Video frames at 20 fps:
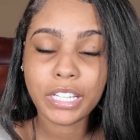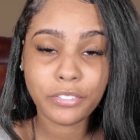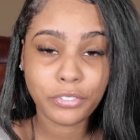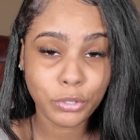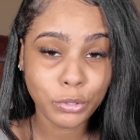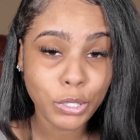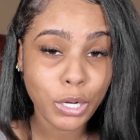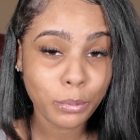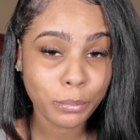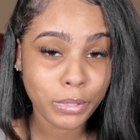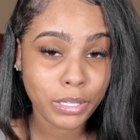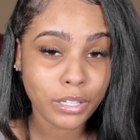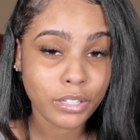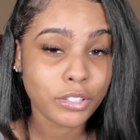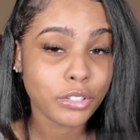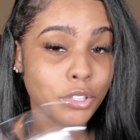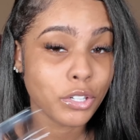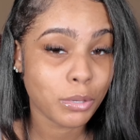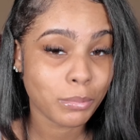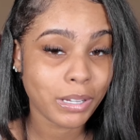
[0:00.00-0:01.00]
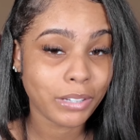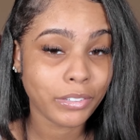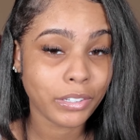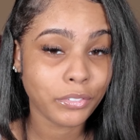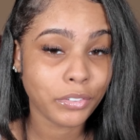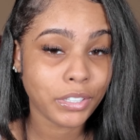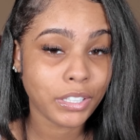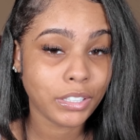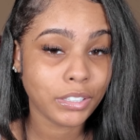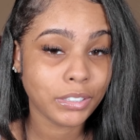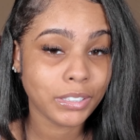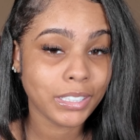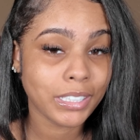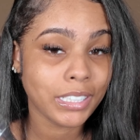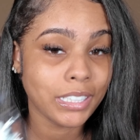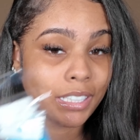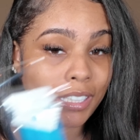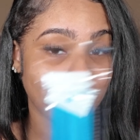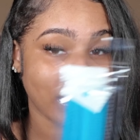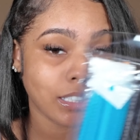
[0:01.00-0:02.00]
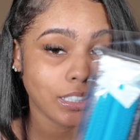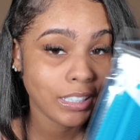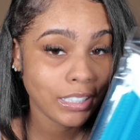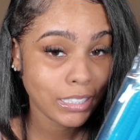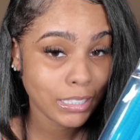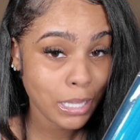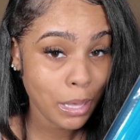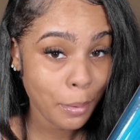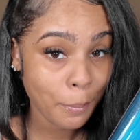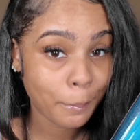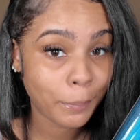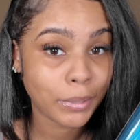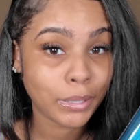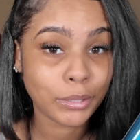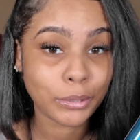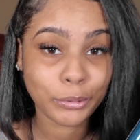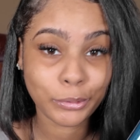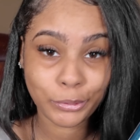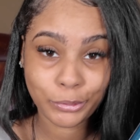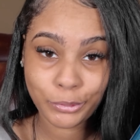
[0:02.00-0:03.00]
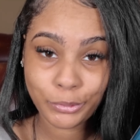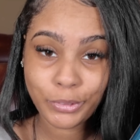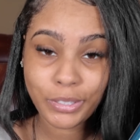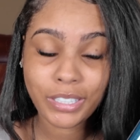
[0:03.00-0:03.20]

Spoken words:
If you know me, you know my favorite color is blue.